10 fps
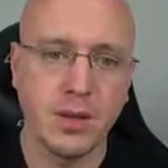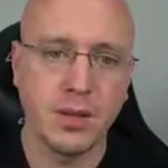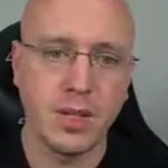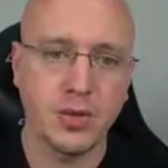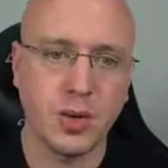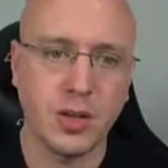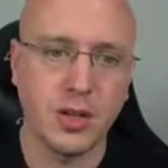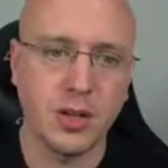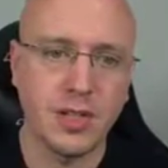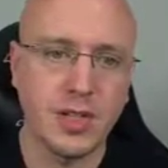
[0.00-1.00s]
that's
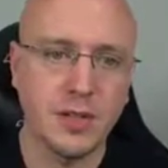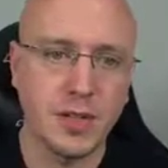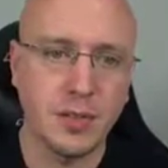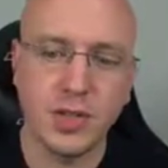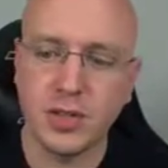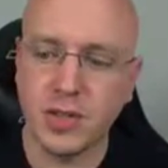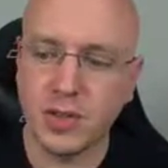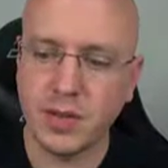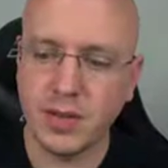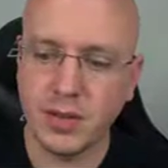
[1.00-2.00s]
running our TFTP
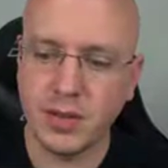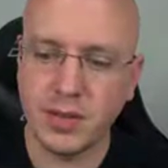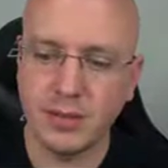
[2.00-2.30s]
service.